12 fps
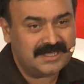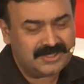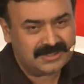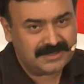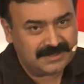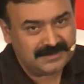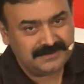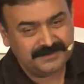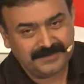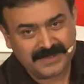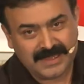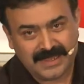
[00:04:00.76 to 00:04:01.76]
kitchen.
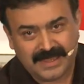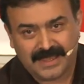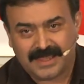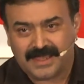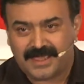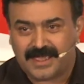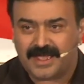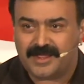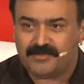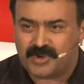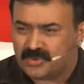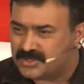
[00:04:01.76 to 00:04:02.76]
I
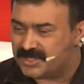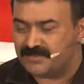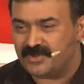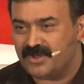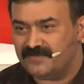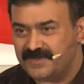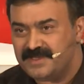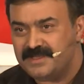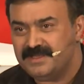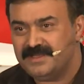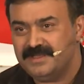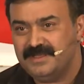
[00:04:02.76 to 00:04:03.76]
brewed some coffee.
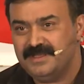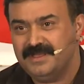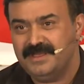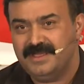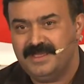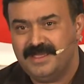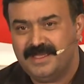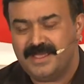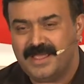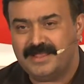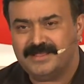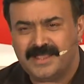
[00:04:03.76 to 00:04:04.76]

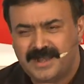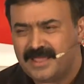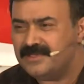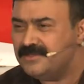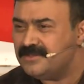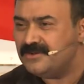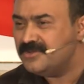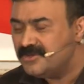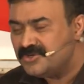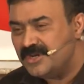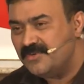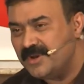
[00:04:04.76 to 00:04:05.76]
And then
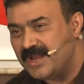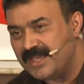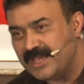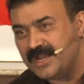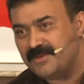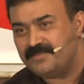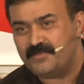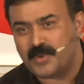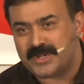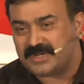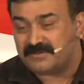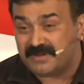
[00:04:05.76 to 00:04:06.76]
usually when I get up,
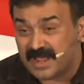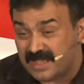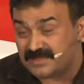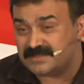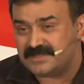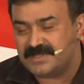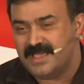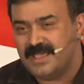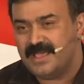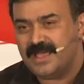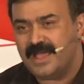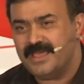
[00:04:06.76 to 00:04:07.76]
when it rains,
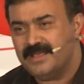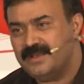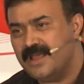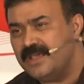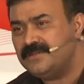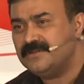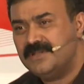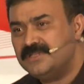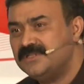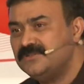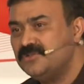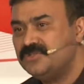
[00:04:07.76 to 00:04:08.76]
I like to
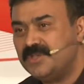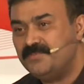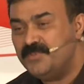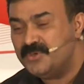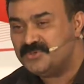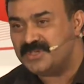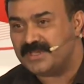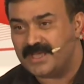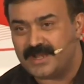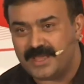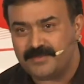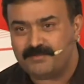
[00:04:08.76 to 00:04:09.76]
listen to some music,
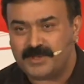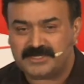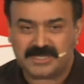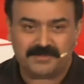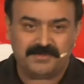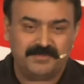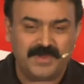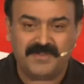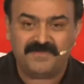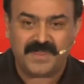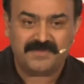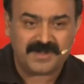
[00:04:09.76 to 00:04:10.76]
and I picked up my
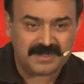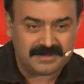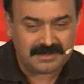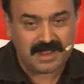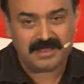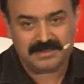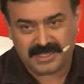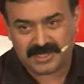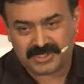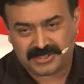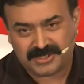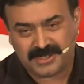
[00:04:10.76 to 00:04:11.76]
favorite Rag
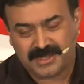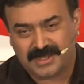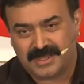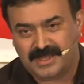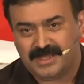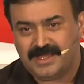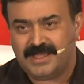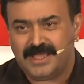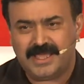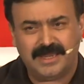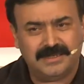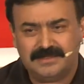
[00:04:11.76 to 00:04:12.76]
Desh
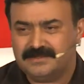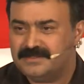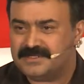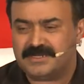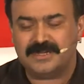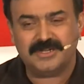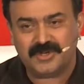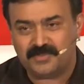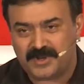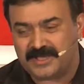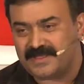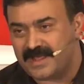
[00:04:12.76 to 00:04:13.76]
and started to
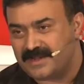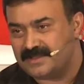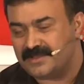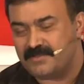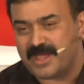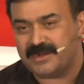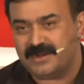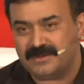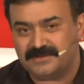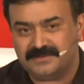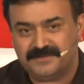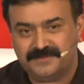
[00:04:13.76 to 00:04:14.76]
play that in the background.